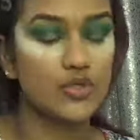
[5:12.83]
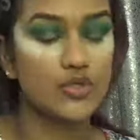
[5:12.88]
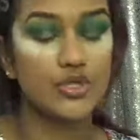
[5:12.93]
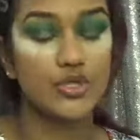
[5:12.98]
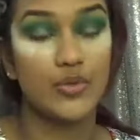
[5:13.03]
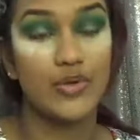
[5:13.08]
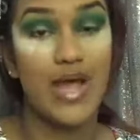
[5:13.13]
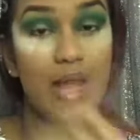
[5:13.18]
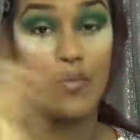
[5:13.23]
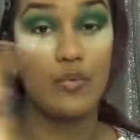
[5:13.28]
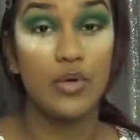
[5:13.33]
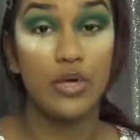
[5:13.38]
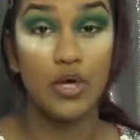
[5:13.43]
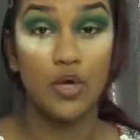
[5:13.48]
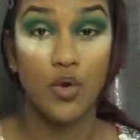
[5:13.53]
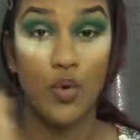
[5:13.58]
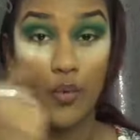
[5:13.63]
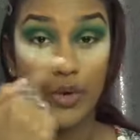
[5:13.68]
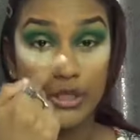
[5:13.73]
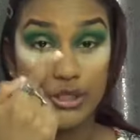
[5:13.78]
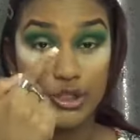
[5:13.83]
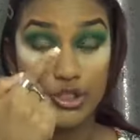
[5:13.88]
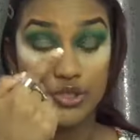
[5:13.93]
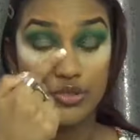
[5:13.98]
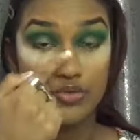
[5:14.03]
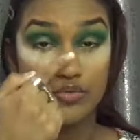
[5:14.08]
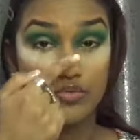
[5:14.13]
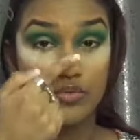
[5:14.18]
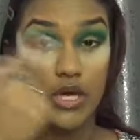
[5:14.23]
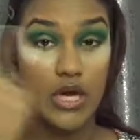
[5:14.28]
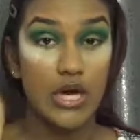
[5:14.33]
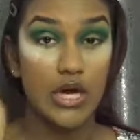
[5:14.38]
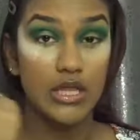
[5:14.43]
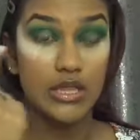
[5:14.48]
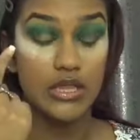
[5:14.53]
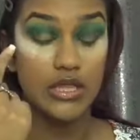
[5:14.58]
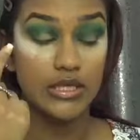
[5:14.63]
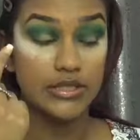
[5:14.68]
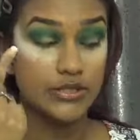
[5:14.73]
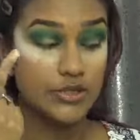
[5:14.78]
So now we are going to cut
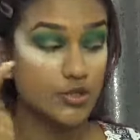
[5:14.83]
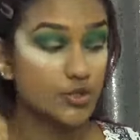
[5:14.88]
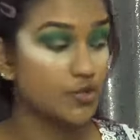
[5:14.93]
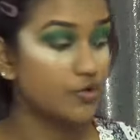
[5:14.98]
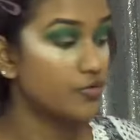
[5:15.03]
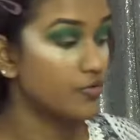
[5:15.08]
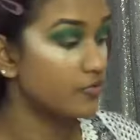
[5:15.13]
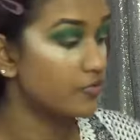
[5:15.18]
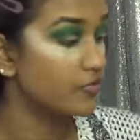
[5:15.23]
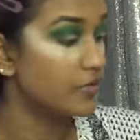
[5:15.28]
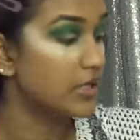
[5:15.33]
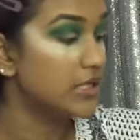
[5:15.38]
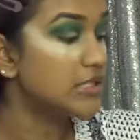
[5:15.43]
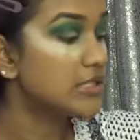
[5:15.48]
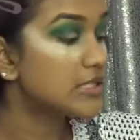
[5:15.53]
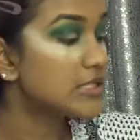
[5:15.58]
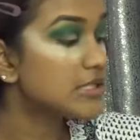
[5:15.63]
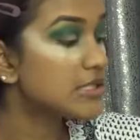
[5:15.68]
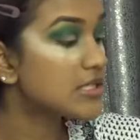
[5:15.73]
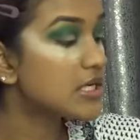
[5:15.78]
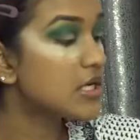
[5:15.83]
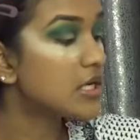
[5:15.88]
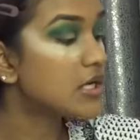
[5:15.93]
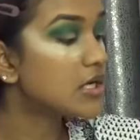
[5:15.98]
this crease.